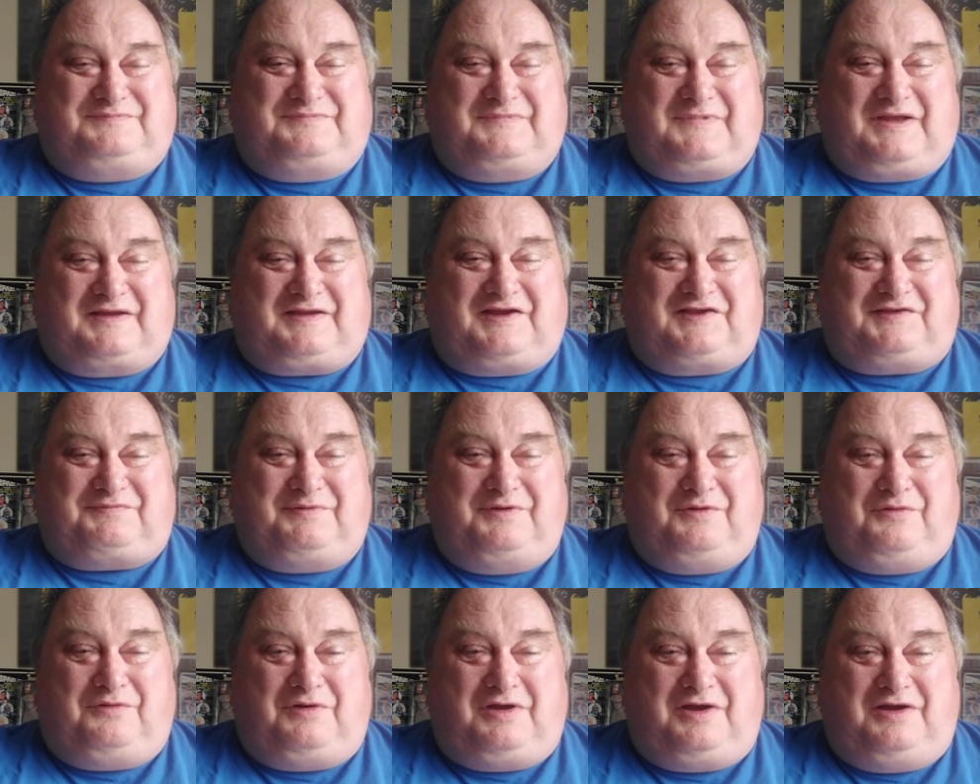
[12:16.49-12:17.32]
I guess
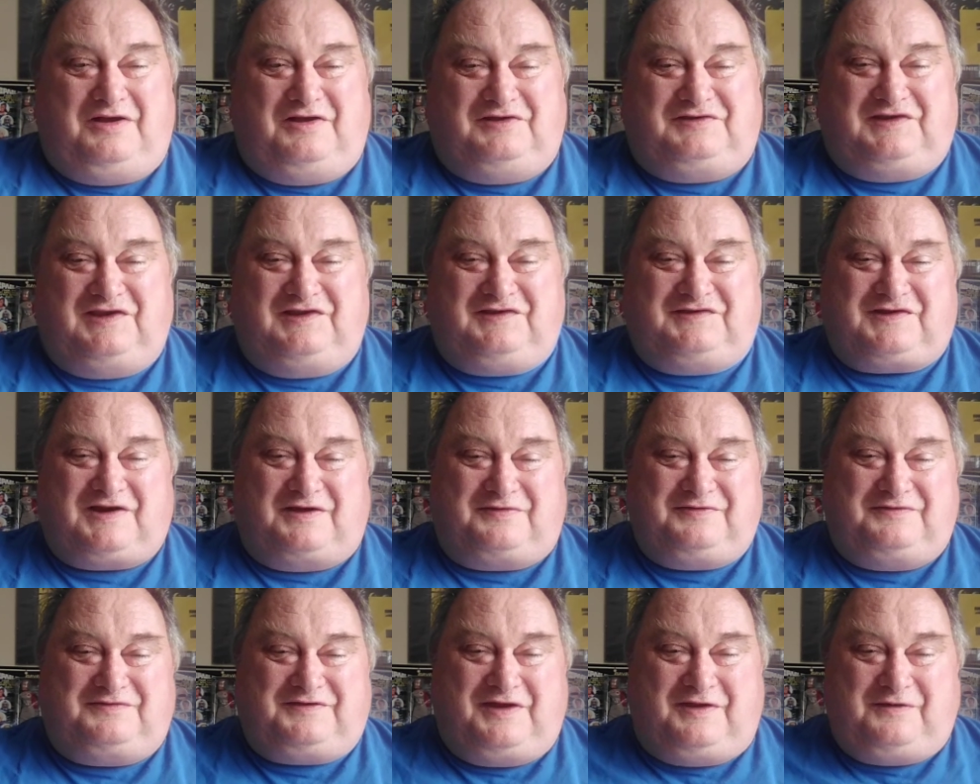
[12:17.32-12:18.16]
we all hurt each
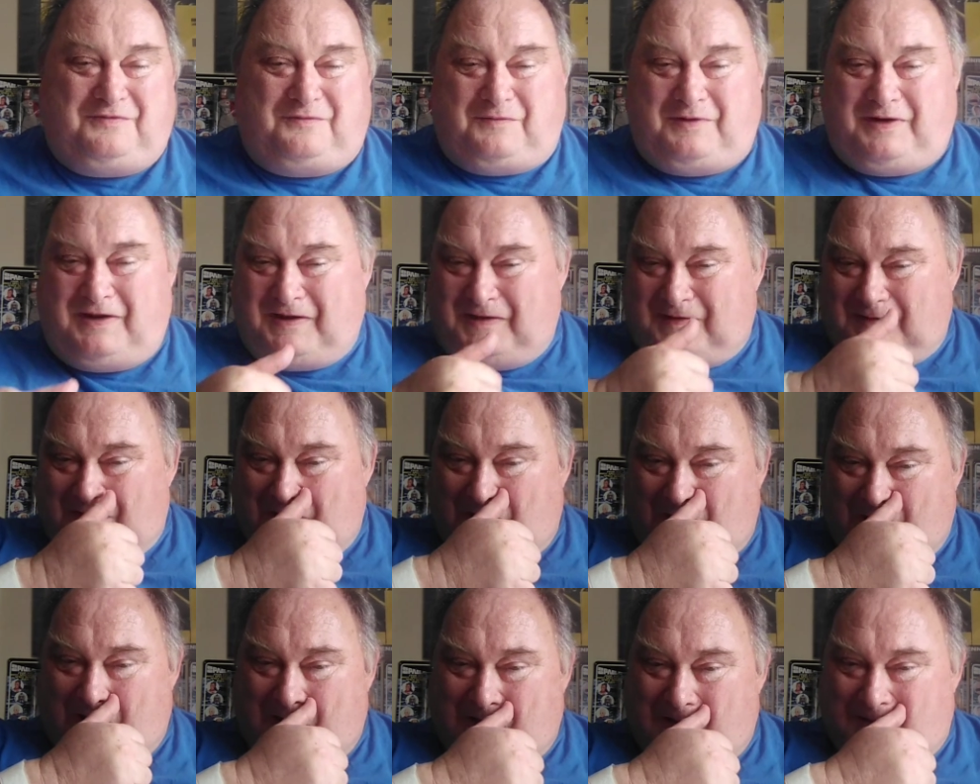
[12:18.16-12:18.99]
other, don't we,
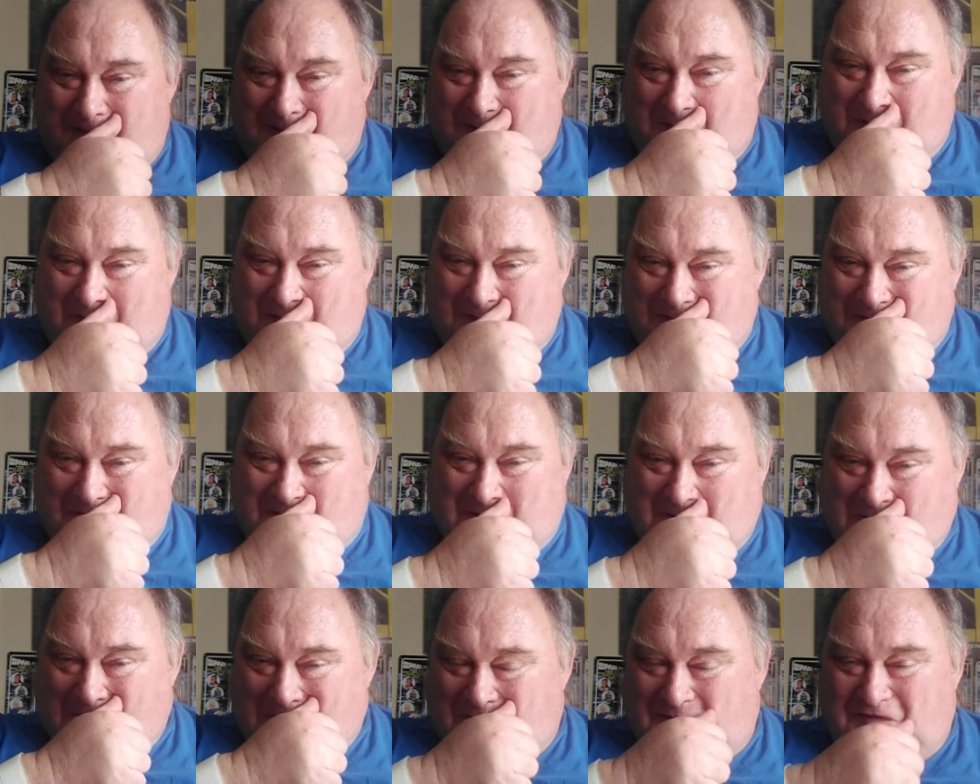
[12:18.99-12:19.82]

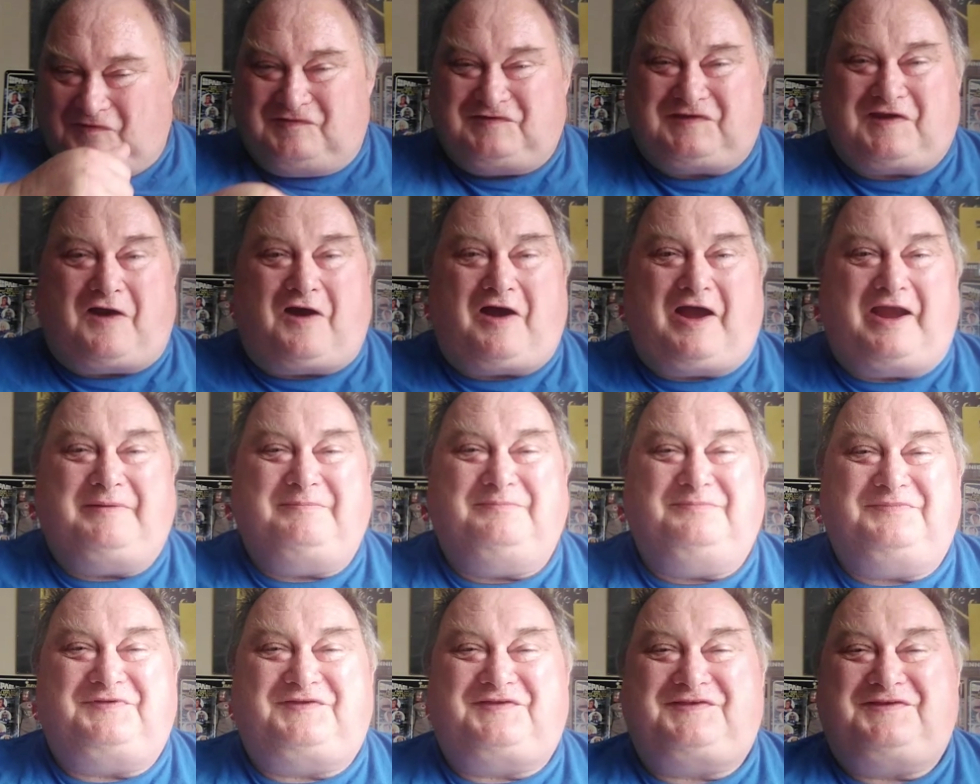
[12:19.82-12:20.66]
in
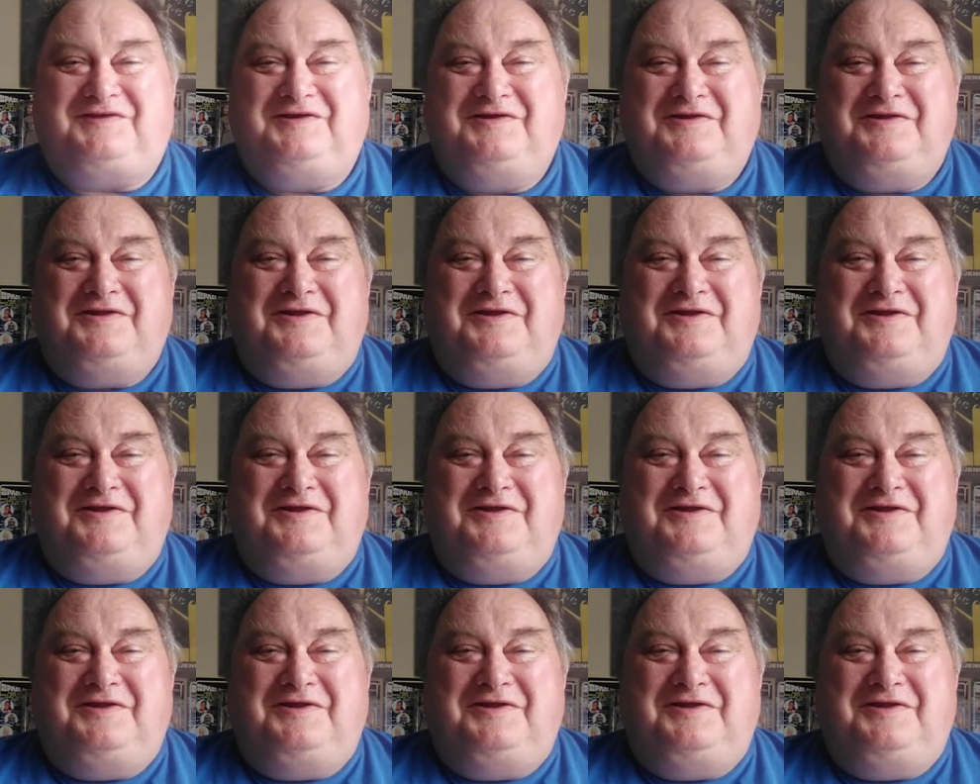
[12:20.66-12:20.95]
times.